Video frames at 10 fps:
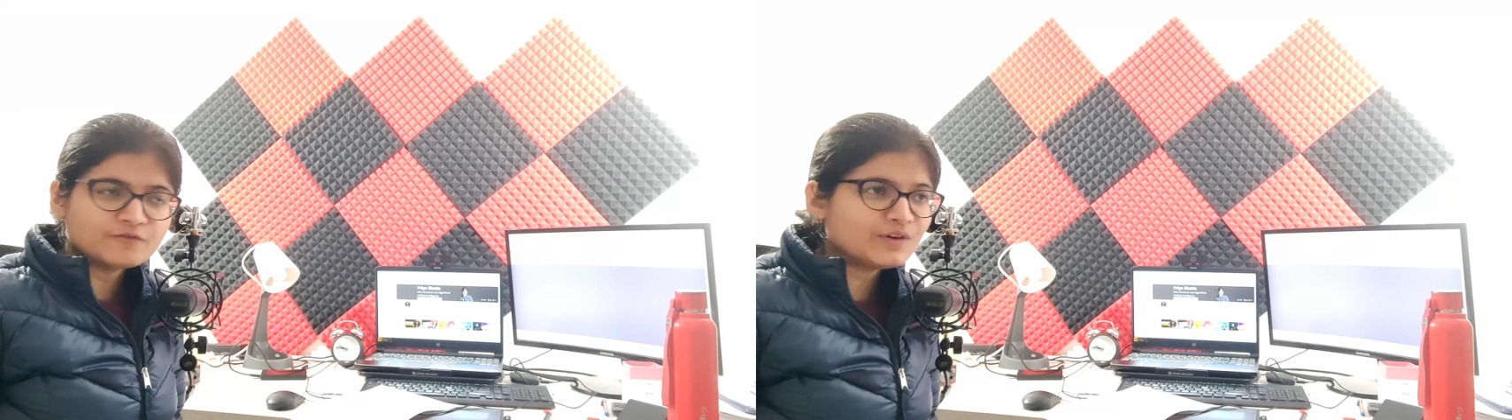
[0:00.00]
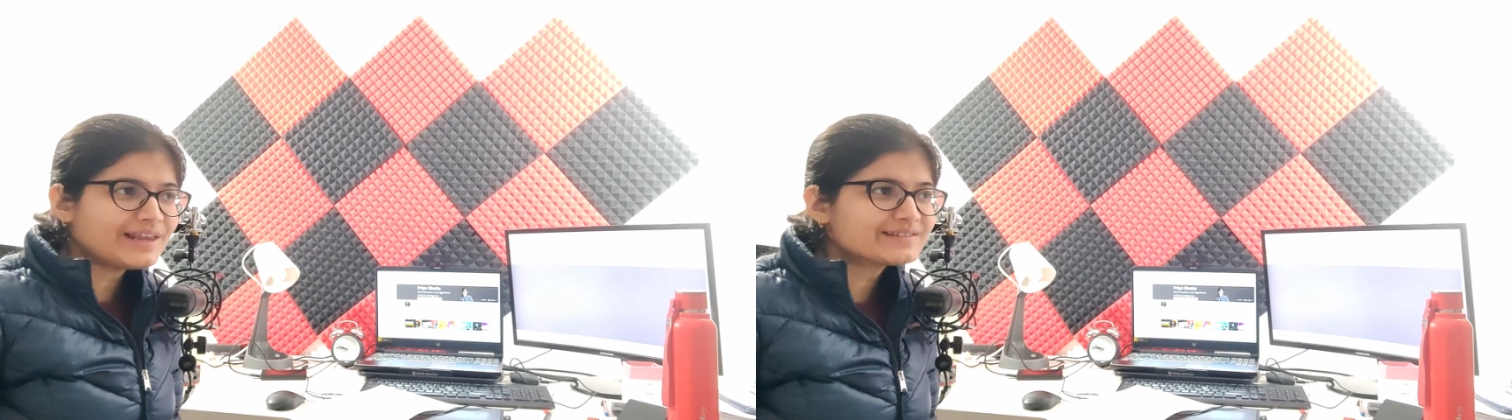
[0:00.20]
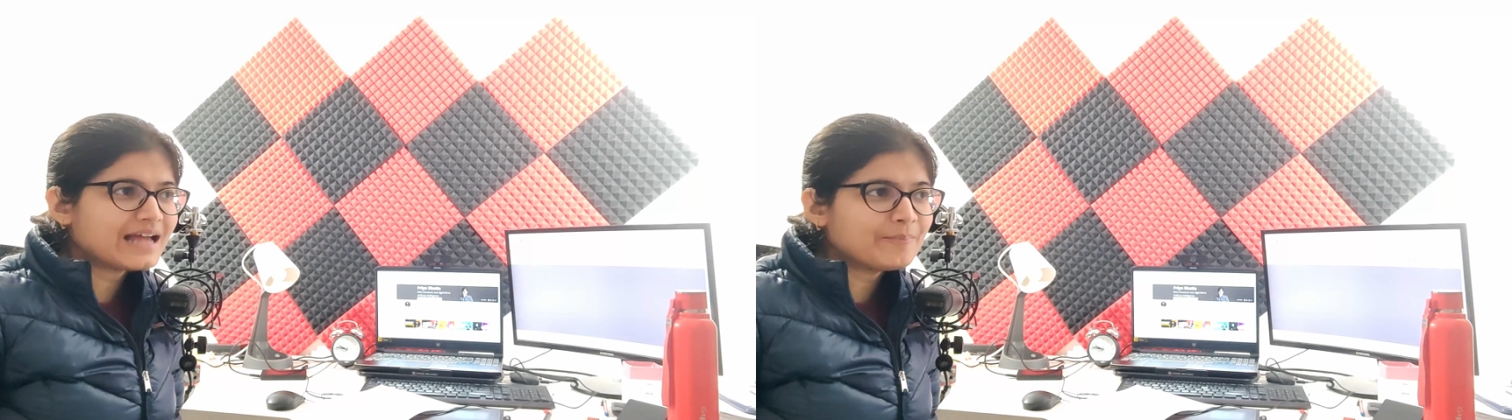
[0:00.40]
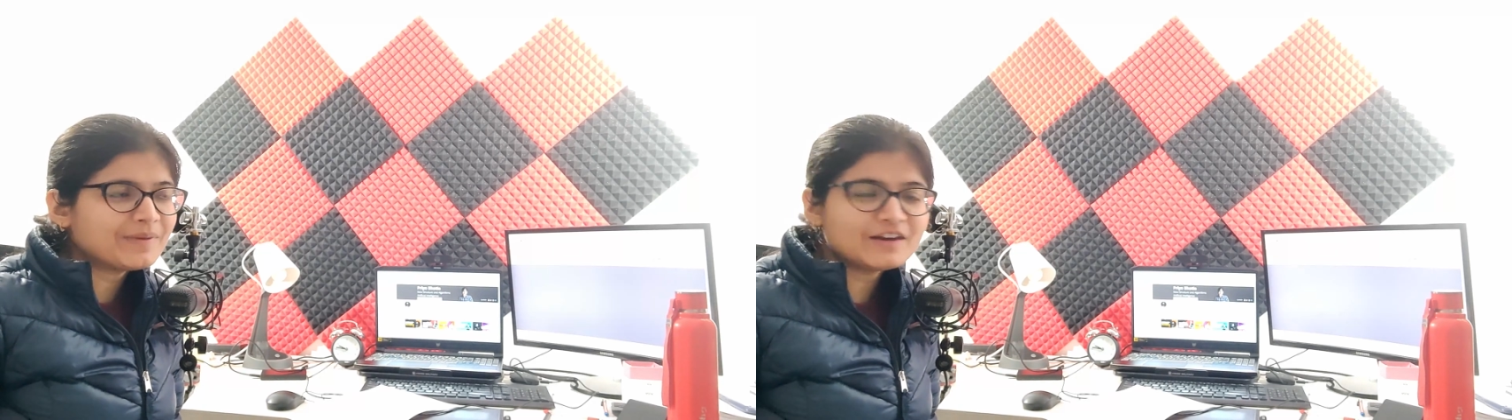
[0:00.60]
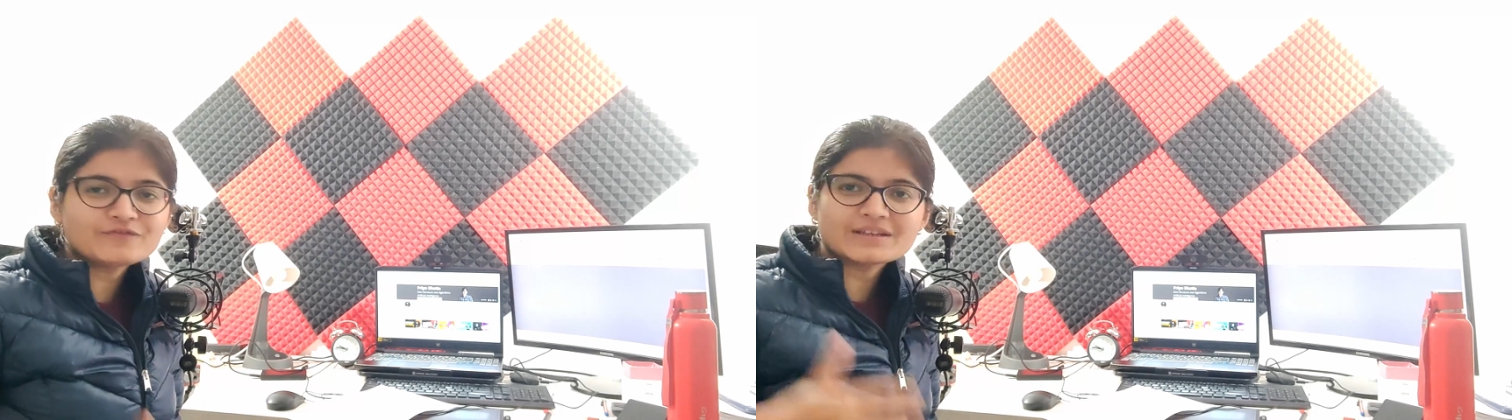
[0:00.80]
For
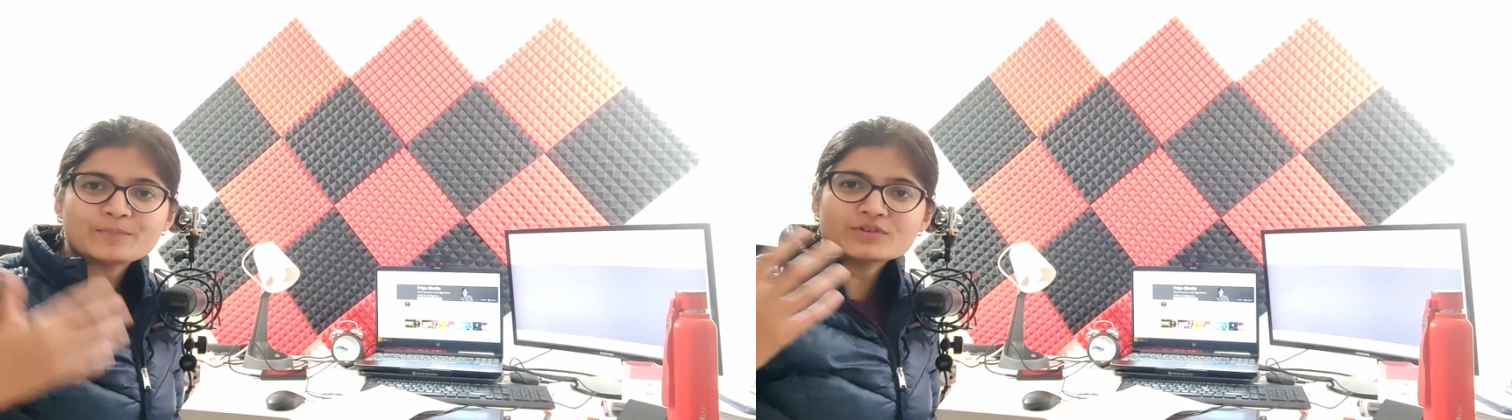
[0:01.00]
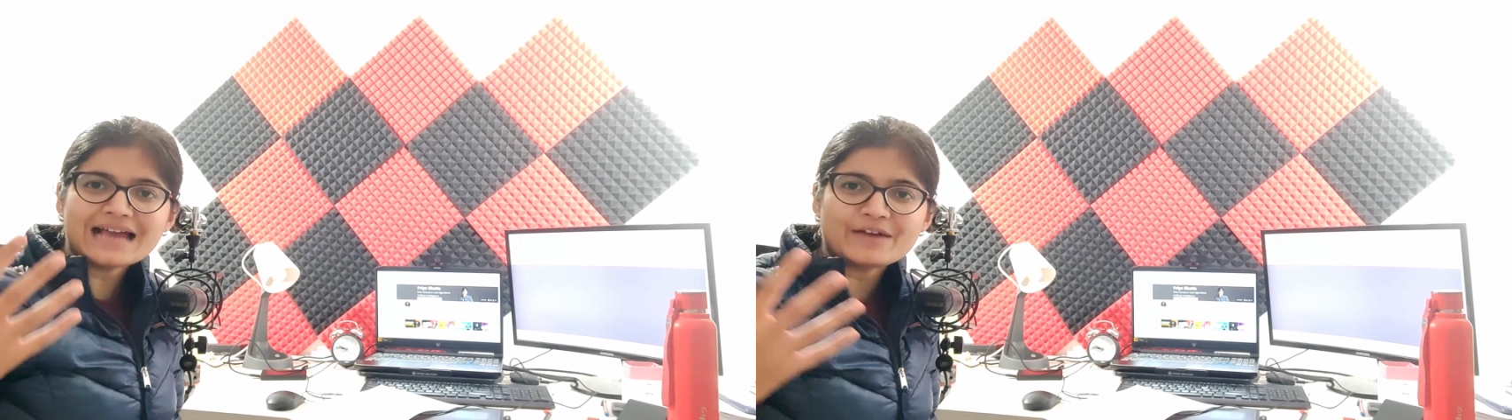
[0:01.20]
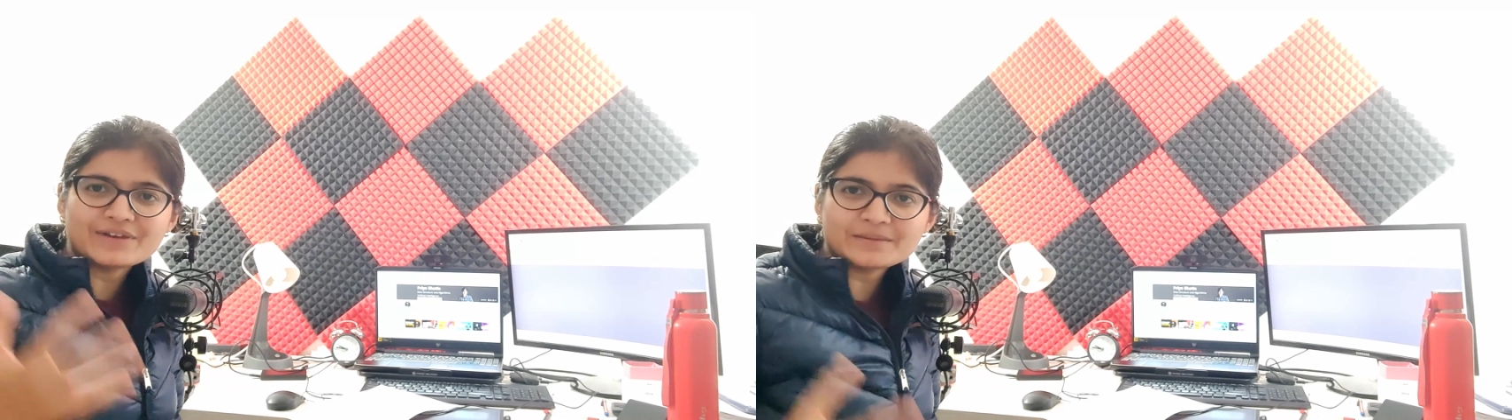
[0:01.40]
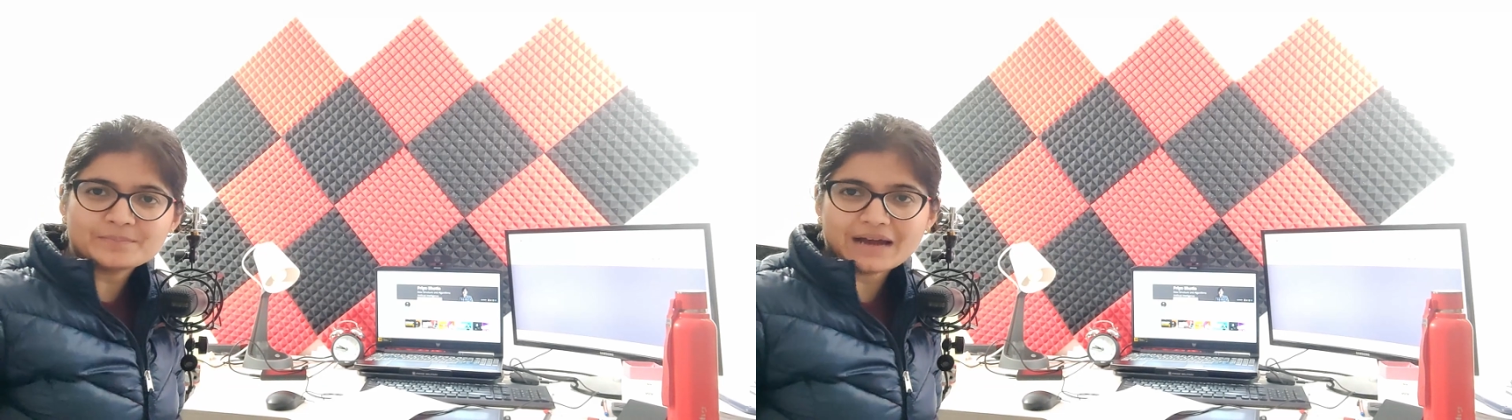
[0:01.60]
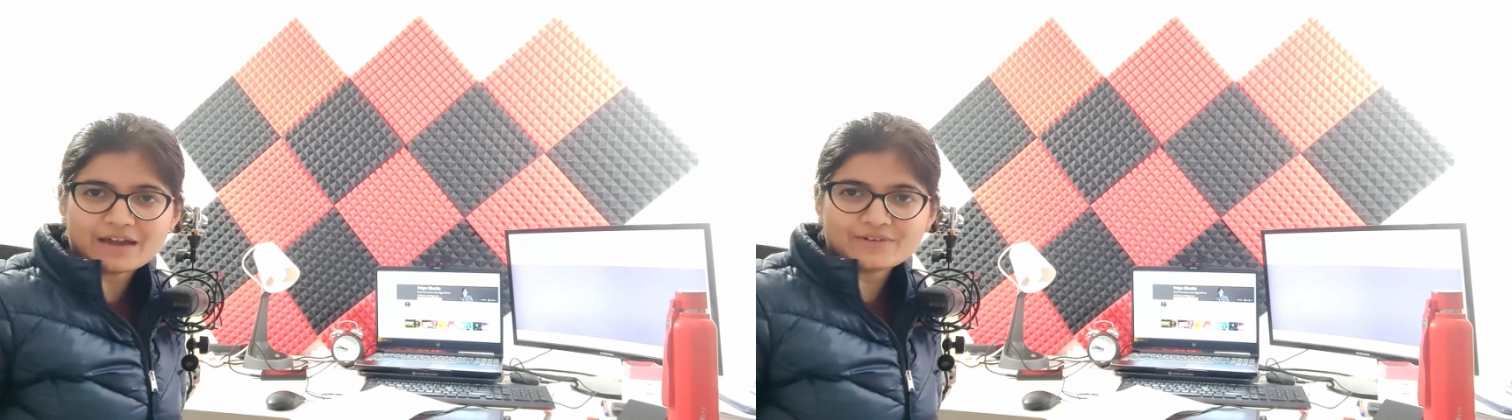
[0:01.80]
example, if suppose I
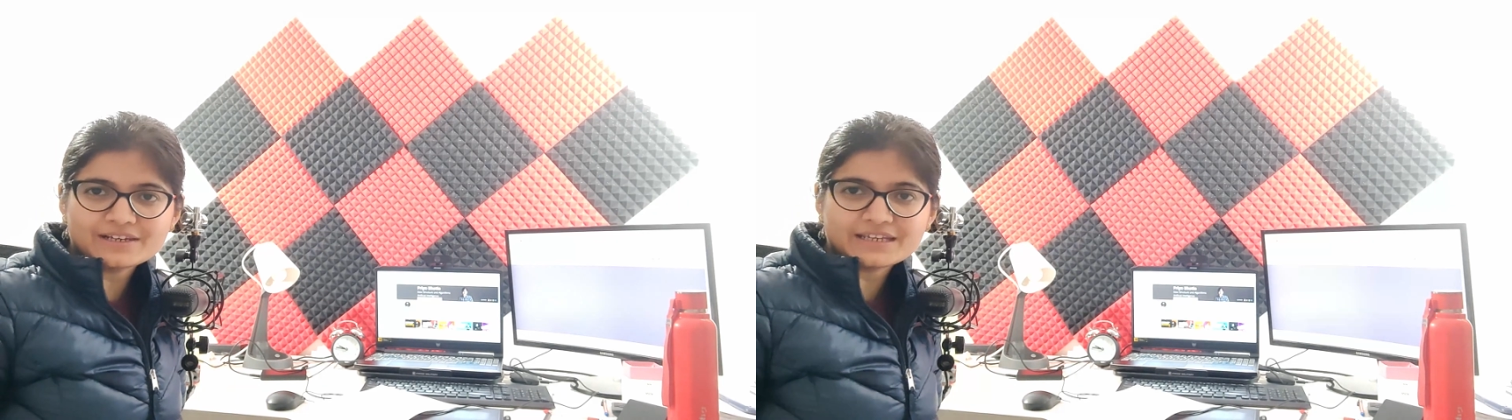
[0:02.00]
will